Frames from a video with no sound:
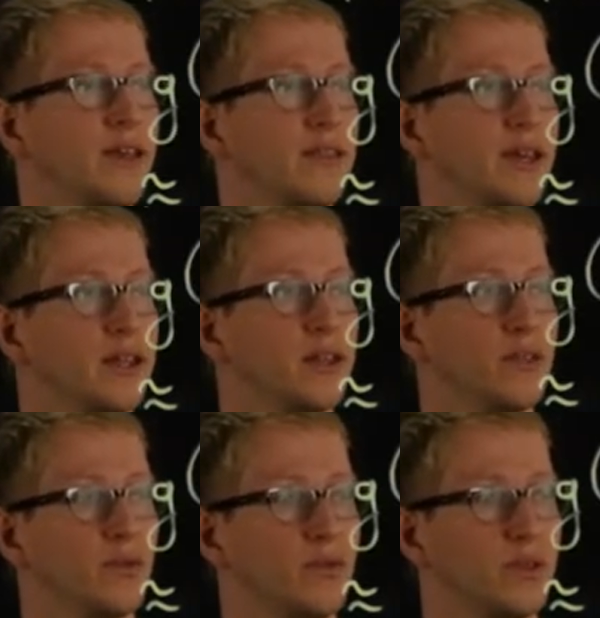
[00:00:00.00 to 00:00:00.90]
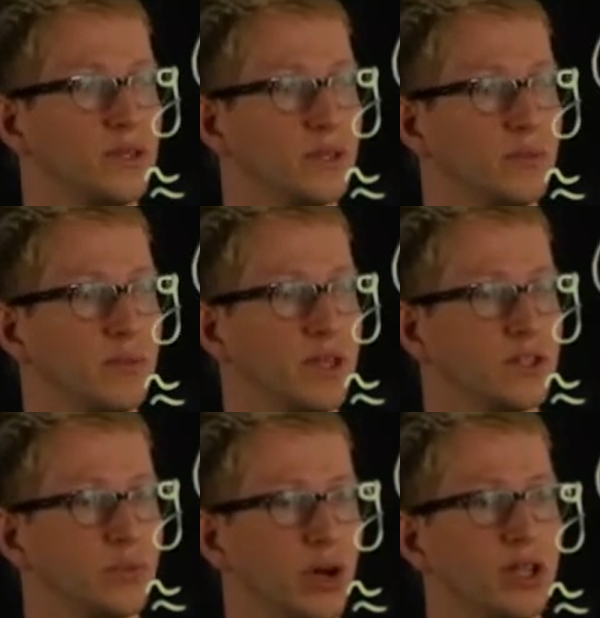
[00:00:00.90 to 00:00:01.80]
then this could be made
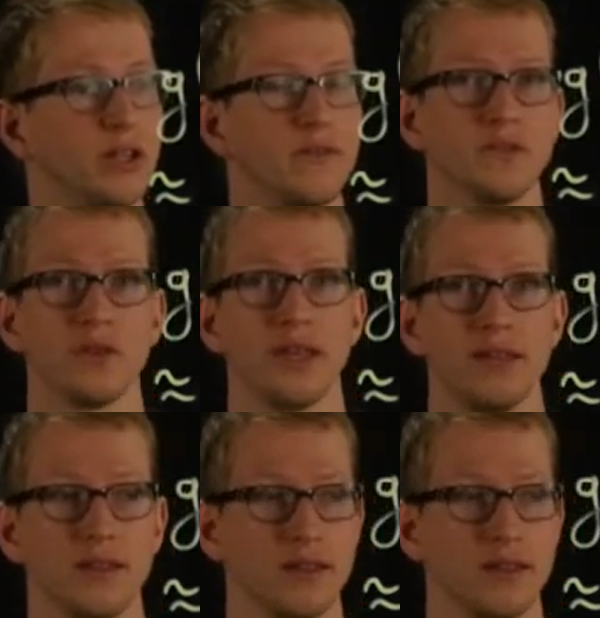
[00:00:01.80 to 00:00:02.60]
small enough so that